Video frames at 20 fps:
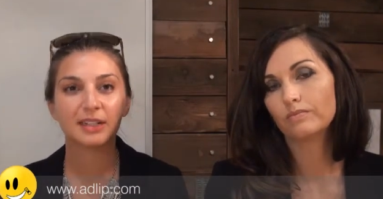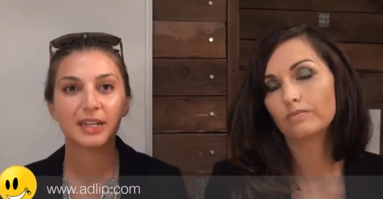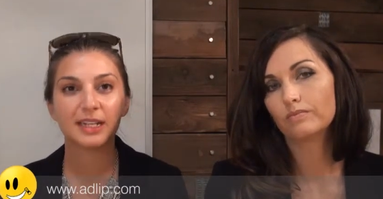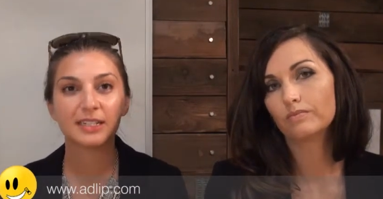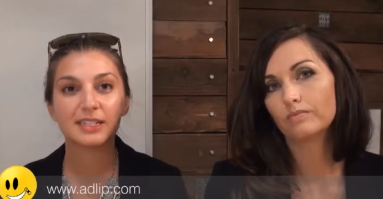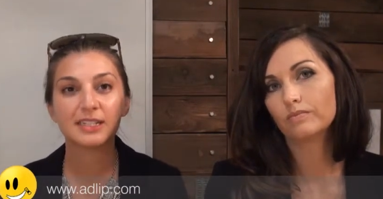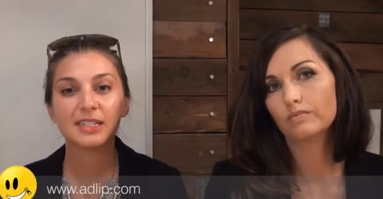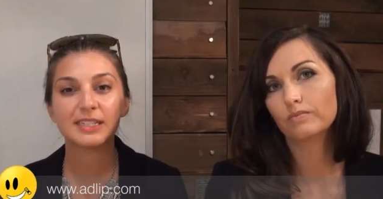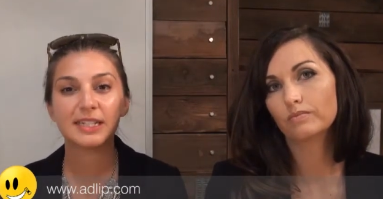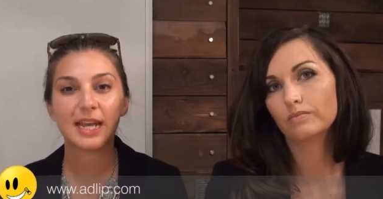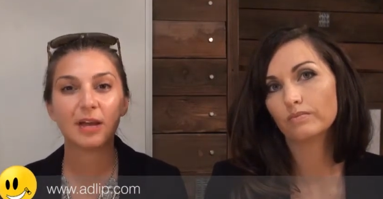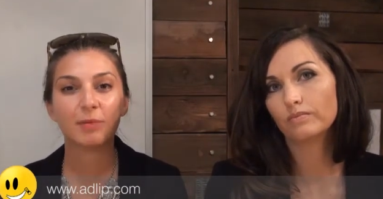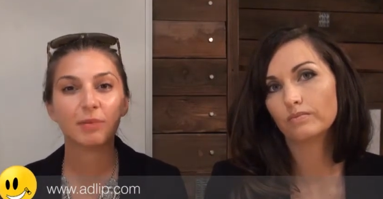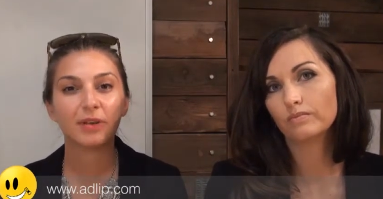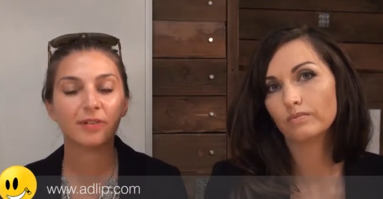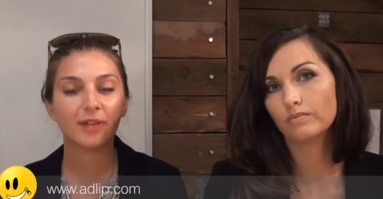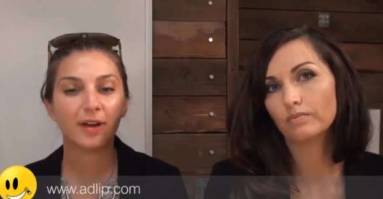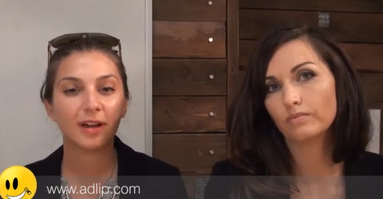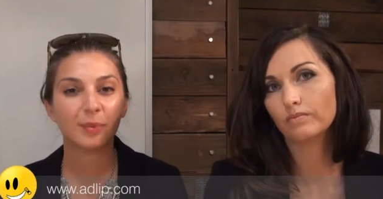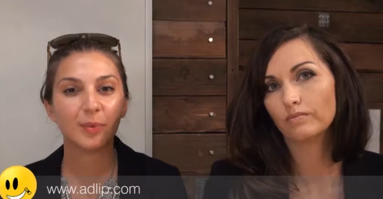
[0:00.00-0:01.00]
Speaker 1: And to date,
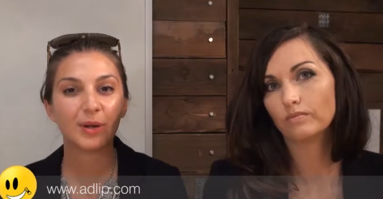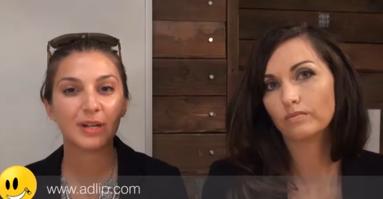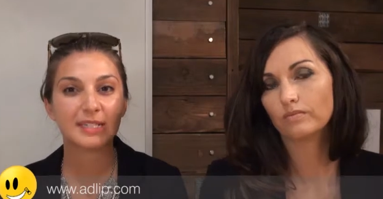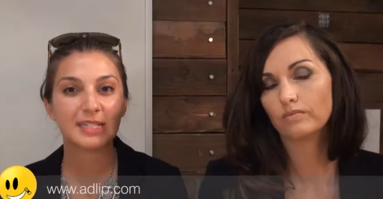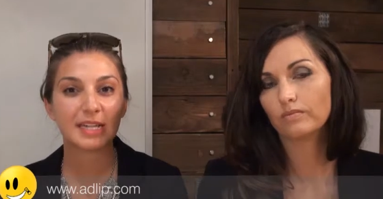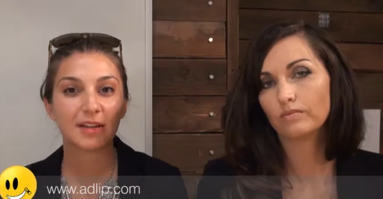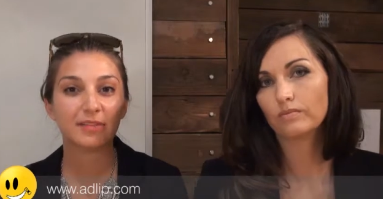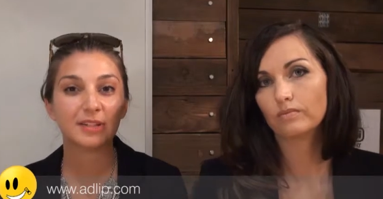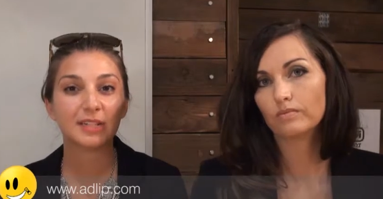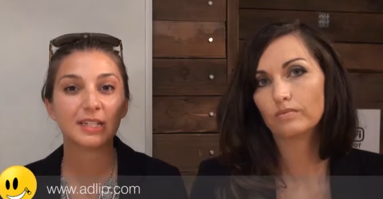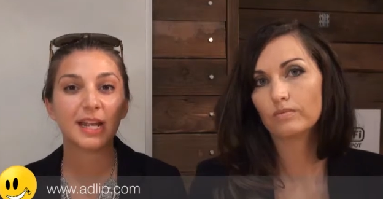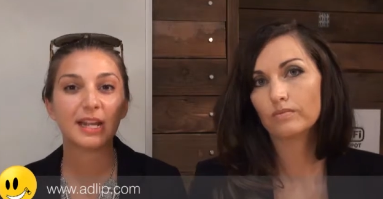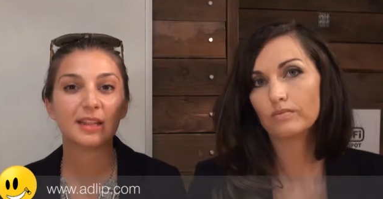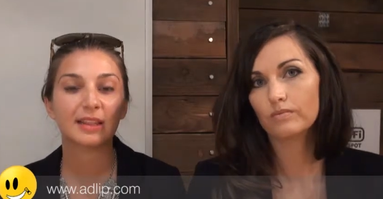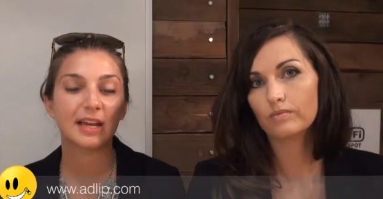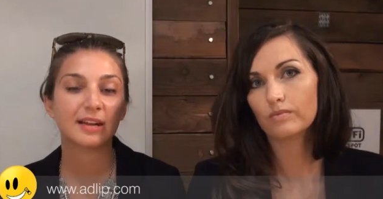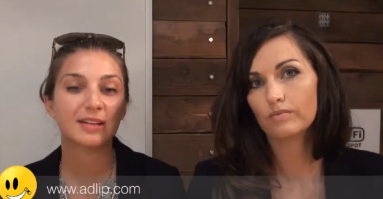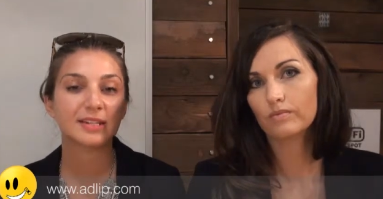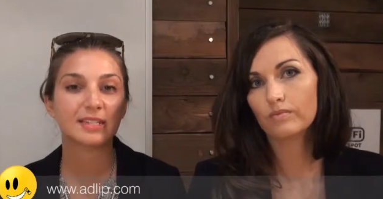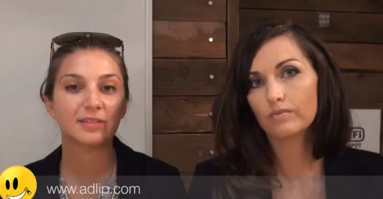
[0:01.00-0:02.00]
we've had about
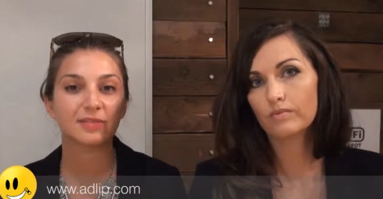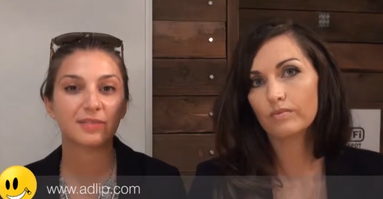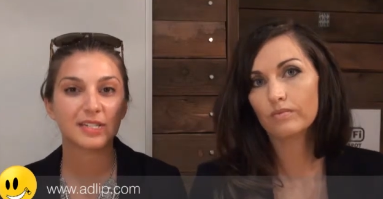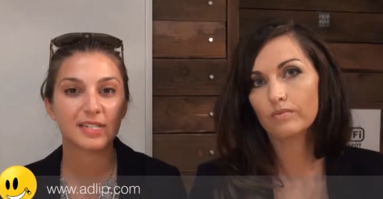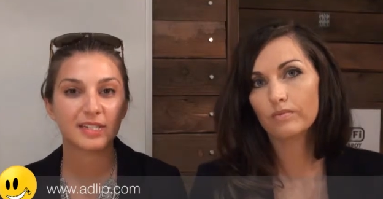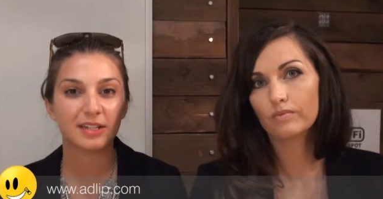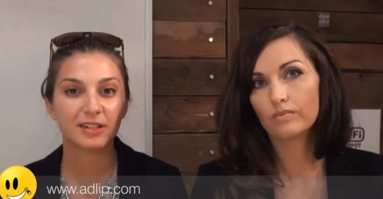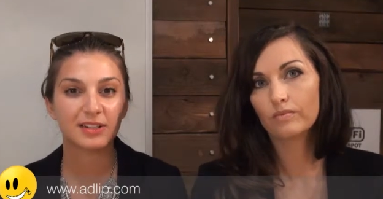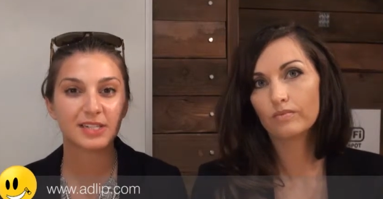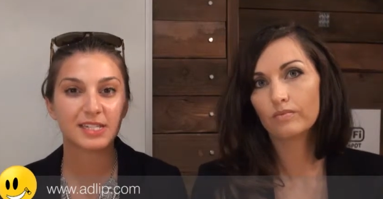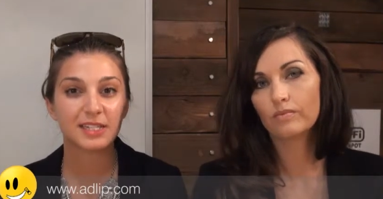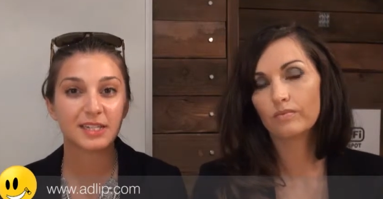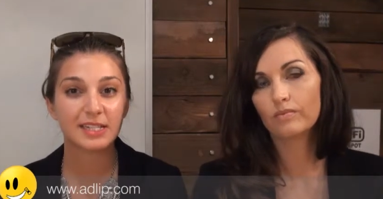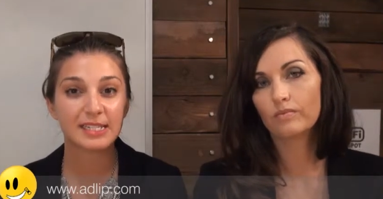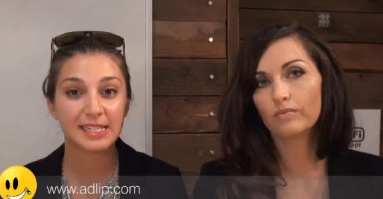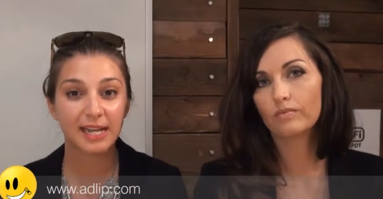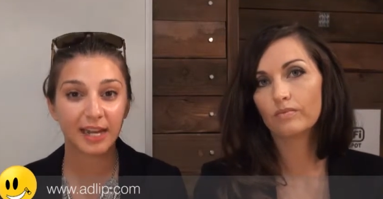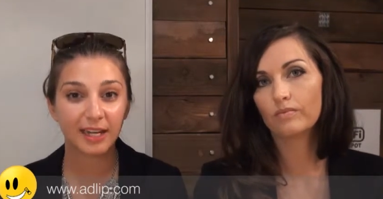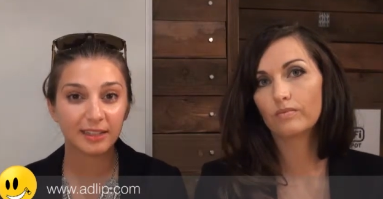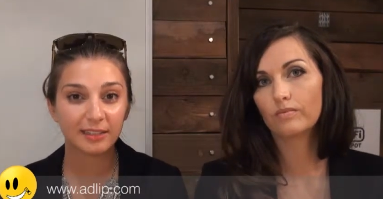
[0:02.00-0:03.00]
78,000 visitors to the
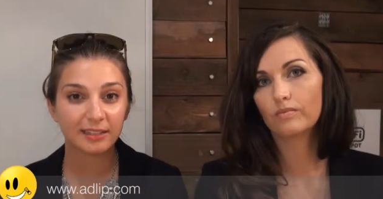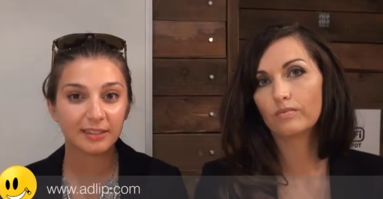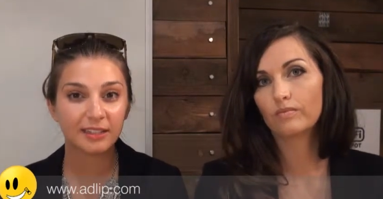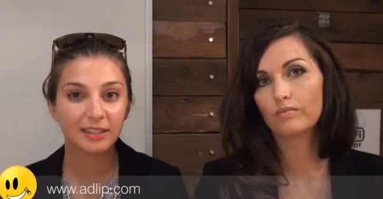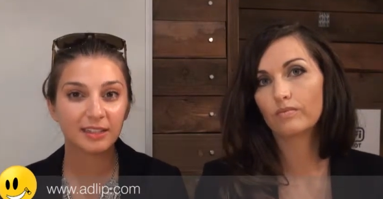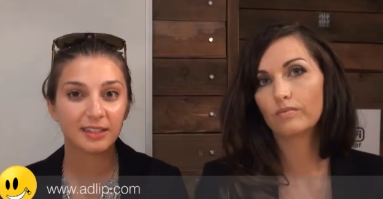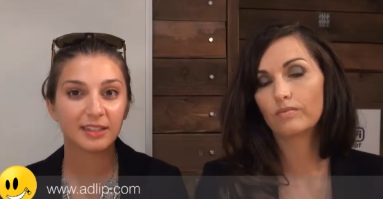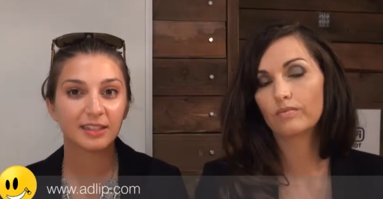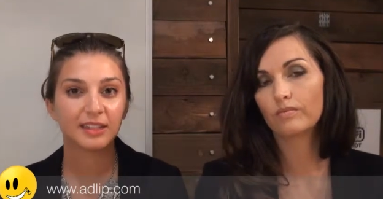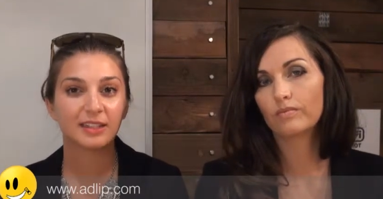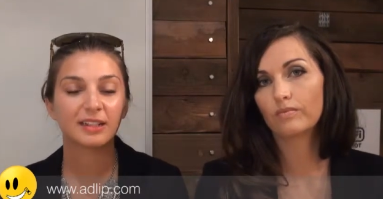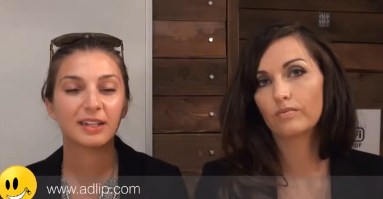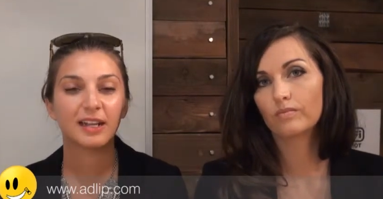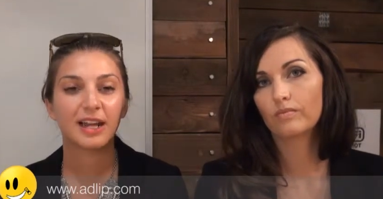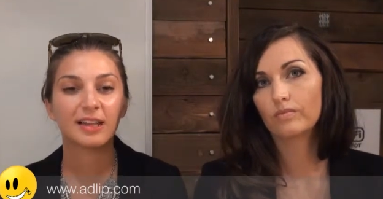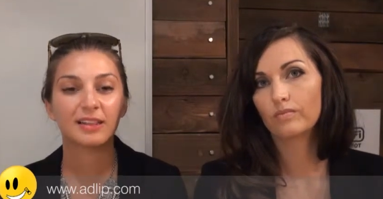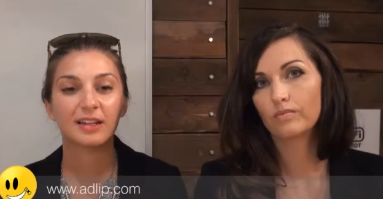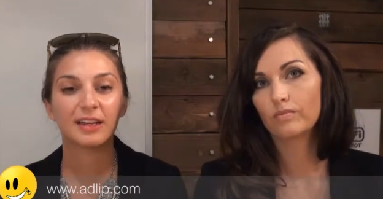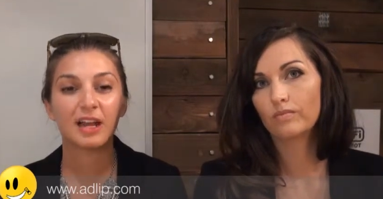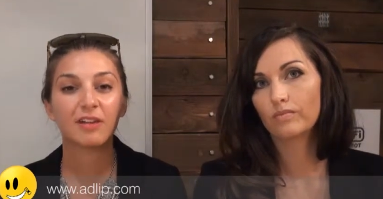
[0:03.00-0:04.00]
site.
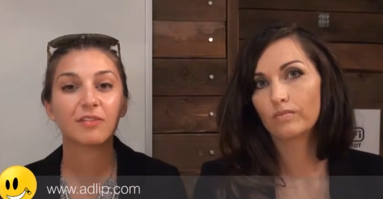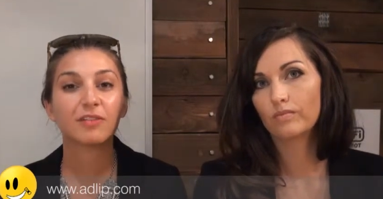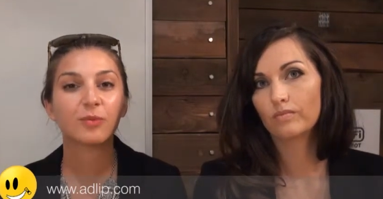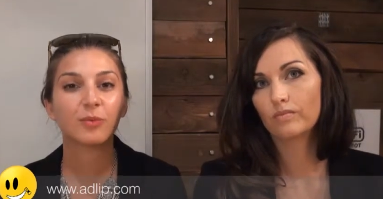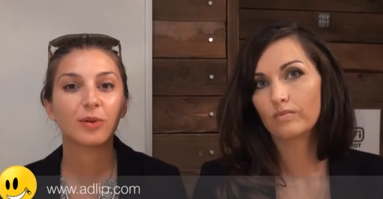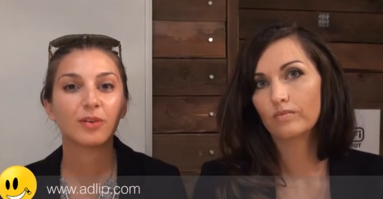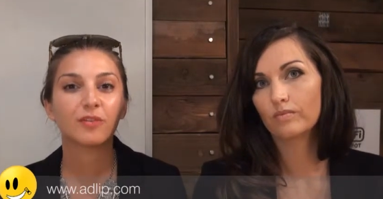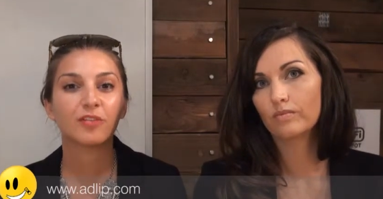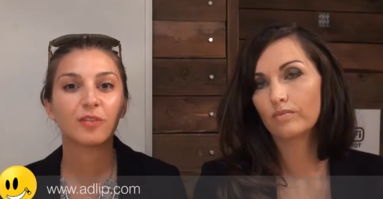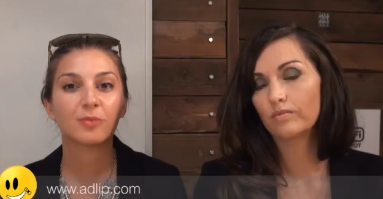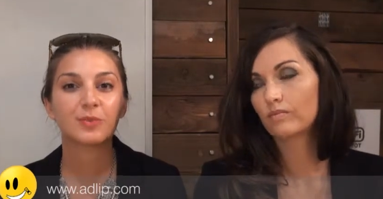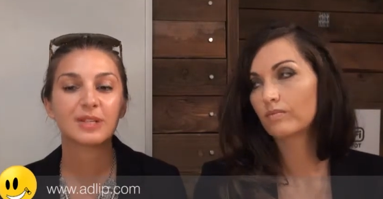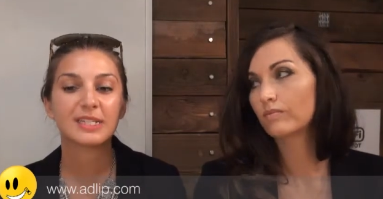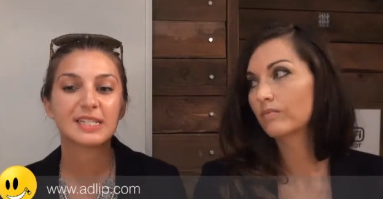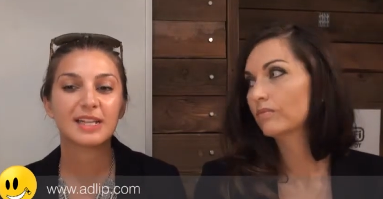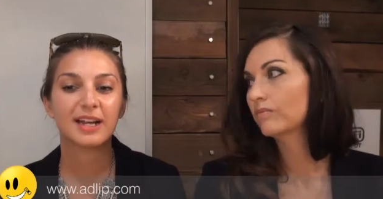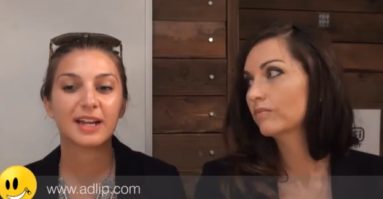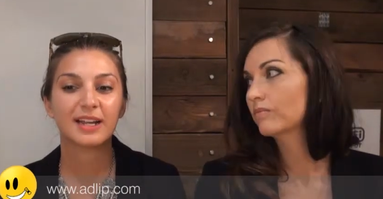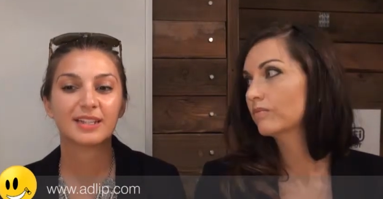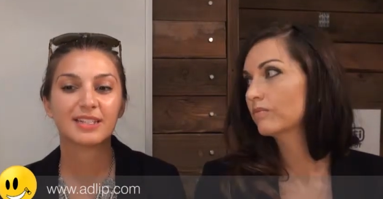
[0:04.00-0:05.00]
And then everyone from the
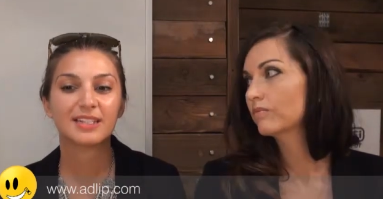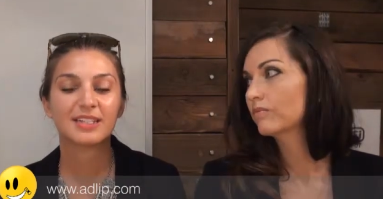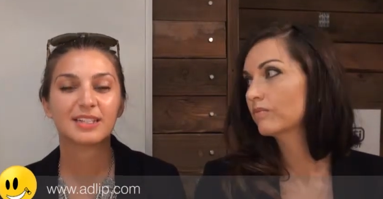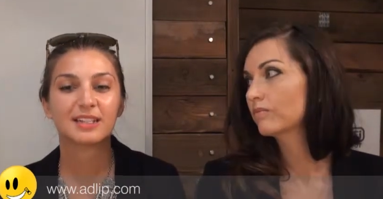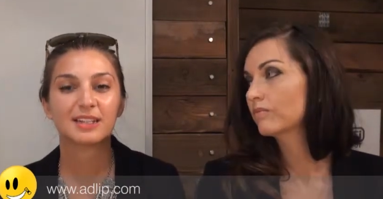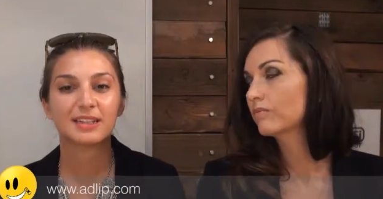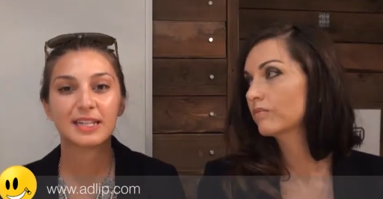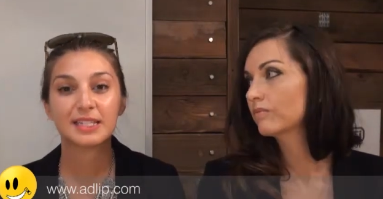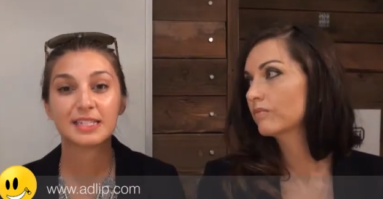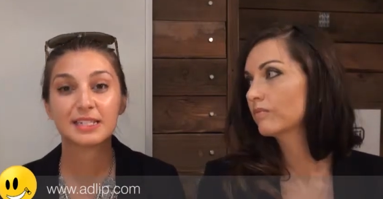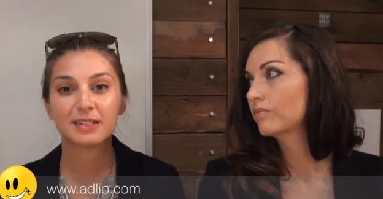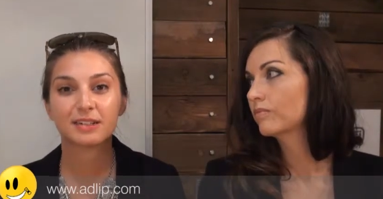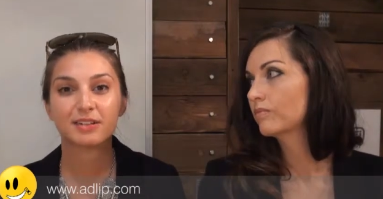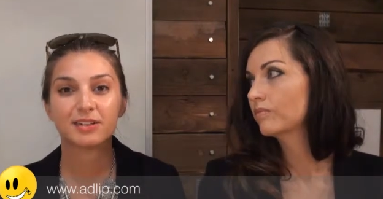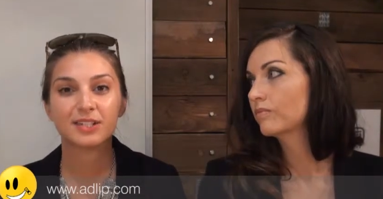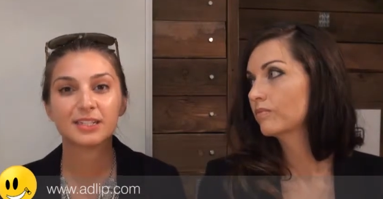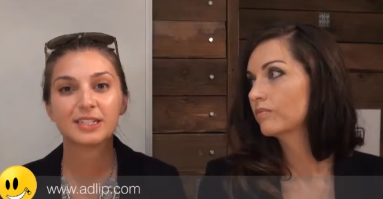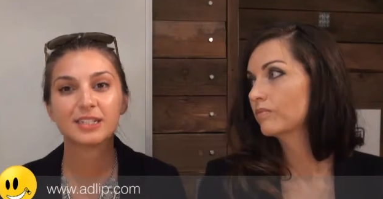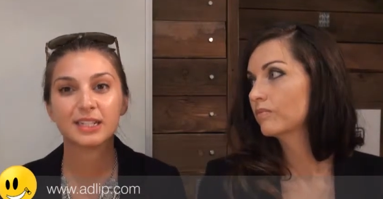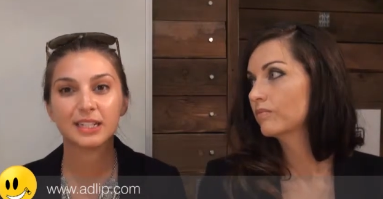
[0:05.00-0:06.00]
site that's
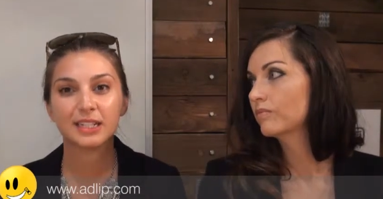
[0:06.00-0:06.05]
gone to